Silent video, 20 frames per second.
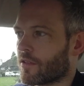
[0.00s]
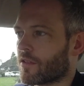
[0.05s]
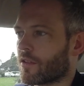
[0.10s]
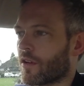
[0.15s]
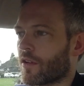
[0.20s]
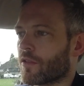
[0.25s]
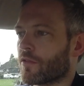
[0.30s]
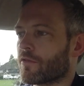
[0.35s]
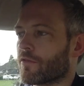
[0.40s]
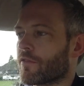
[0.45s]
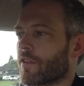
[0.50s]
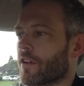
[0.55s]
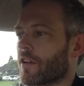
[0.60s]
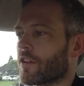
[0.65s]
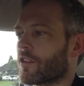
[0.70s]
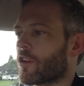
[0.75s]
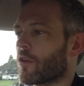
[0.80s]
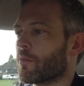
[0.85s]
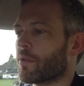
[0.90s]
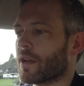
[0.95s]

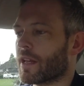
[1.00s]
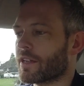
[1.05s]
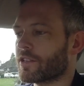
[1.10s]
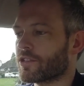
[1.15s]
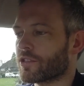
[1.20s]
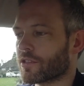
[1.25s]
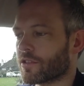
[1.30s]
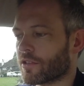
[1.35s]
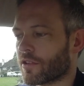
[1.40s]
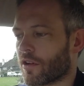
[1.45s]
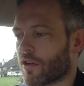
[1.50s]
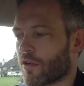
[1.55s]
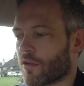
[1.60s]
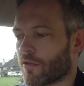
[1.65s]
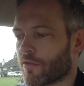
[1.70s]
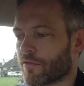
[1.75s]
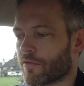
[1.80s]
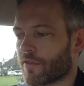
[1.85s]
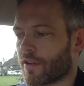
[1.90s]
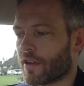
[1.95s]
compilation
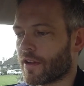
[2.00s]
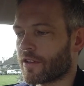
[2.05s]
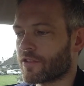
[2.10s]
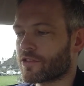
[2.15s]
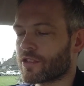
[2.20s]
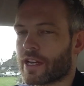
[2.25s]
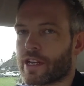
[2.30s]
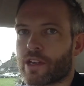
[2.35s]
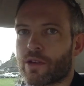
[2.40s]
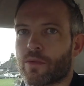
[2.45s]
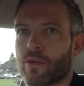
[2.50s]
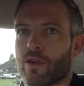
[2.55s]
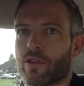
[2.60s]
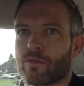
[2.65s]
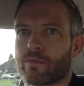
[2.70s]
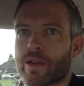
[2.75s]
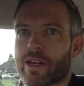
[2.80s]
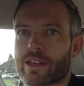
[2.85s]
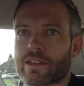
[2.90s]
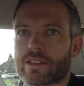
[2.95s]
of Jaguar
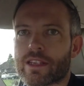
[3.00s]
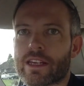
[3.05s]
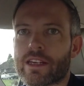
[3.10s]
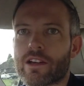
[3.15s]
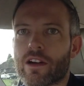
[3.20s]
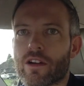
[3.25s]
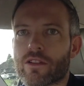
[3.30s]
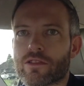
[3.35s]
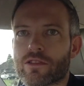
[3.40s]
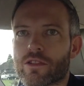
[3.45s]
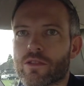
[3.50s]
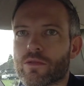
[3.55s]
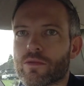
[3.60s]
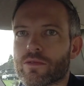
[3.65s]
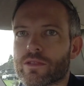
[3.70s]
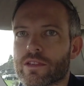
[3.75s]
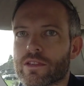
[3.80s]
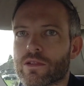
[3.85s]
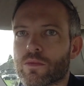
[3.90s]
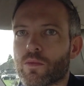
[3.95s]
World magazine
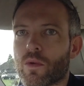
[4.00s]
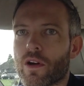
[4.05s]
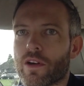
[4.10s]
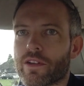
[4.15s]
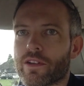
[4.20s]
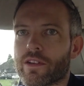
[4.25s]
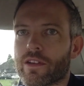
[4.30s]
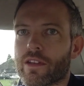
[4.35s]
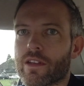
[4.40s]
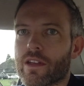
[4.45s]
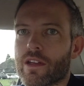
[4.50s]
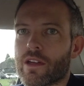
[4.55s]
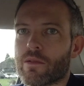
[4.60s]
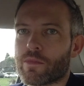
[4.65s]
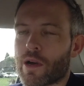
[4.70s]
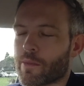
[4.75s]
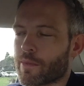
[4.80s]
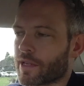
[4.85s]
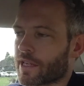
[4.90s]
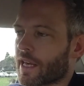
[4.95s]
articles into one
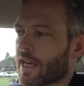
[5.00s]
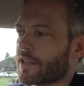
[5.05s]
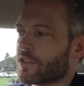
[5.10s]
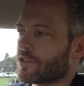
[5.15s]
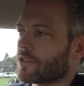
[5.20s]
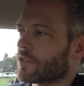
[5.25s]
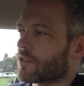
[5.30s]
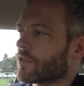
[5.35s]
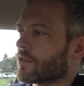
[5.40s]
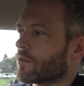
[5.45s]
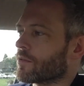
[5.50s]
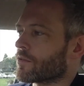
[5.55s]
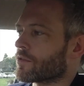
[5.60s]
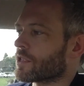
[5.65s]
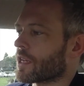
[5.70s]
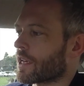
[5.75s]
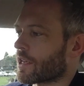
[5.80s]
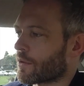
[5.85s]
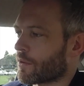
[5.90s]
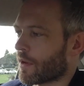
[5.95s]
publication called
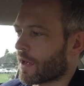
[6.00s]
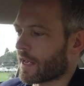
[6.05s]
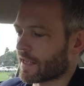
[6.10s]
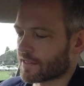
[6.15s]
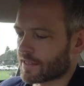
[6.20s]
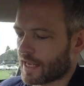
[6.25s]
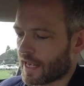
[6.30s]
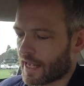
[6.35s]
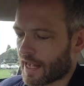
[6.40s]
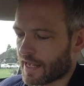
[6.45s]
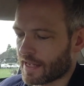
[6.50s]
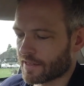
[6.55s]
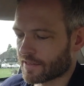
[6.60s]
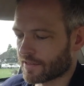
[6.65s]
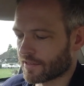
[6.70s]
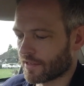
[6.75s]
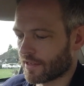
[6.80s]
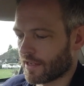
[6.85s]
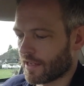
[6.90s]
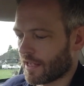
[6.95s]
Jaguar
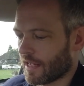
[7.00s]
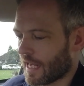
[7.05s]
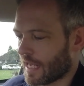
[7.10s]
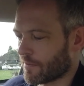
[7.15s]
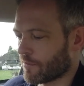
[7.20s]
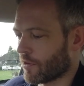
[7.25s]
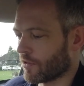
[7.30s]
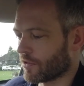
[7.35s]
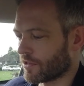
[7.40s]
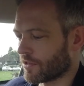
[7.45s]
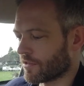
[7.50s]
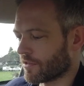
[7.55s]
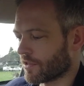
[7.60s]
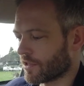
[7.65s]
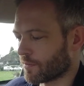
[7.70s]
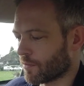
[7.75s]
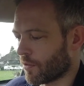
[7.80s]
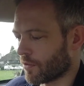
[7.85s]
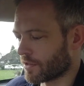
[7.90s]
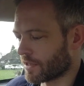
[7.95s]
XK8, a modern
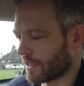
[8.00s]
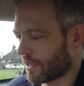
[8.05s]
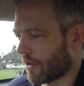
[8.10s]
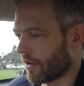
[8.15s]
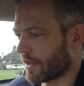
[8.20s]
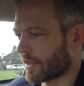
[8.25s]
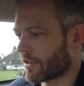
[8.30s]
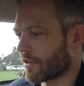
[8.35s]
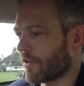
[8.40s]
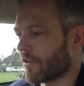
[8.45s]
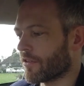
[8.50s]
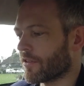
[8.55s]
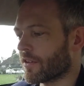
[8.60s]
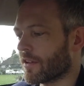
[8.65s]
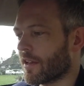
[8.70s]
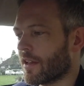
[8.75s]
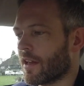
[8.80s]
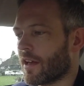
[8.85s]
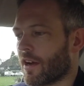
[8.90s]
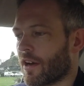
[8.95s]
sporting icon.
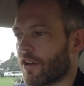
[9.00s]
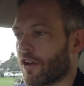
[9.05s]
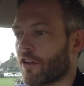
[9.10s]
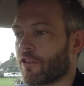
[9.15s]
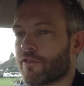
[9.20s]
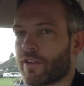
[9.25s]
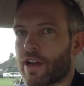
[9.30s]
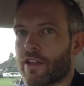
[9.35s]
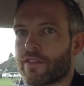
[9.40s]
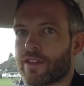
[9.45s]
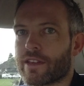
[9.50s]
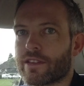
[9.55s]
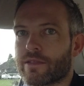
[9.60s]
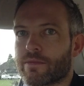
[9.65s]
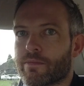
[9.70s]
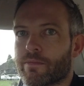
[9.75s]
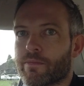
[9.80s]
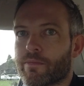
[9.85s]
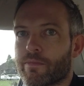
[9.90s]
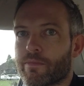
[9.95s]
And I found this
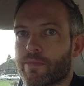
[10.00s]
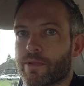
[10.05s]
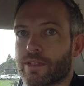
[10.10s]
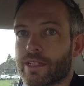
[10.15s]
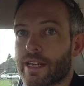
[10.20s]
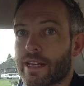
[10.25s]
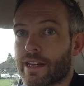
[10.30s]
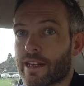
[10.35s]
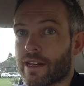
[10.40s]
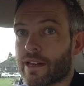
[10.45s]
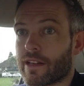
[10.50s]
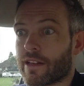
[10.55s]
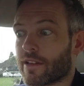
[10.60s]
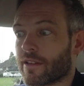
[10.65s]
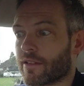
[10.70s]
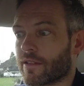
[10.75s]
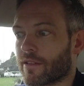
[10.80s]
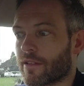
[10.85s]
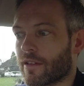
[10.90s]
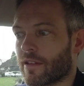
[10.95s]
particular
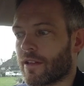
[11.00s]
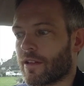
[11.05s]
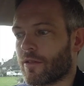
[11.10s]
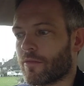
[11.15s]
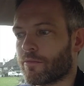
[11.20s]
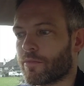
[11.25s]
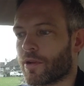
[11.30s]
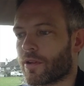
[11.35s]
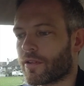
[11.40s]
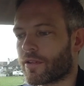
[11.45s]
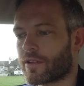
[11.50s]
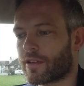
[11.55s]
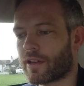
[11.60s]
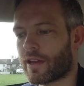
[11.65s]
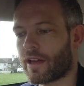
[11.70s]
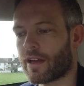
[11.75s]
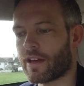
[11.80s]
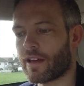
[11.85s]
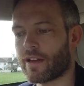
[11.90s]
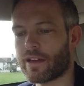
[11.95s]
book
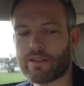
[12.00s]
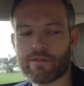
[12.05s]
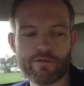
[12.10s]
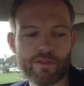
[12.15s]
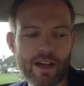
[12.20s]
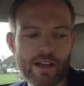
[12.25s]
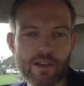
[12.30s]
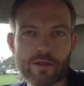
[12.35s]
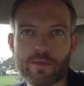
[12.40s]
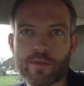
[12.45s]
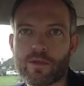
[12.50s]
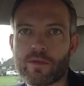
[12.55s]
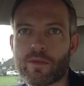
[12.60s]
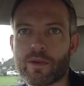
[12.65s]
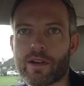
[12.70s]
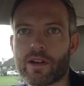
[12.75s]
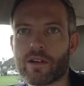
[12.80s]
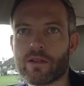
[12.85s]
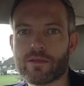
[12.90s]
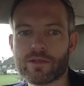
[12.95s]
invaluable
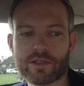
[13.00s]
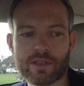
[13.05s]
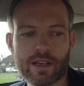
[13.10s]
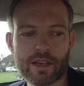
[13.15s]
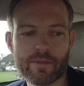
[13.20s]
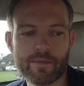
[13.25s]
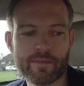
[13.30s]
when I was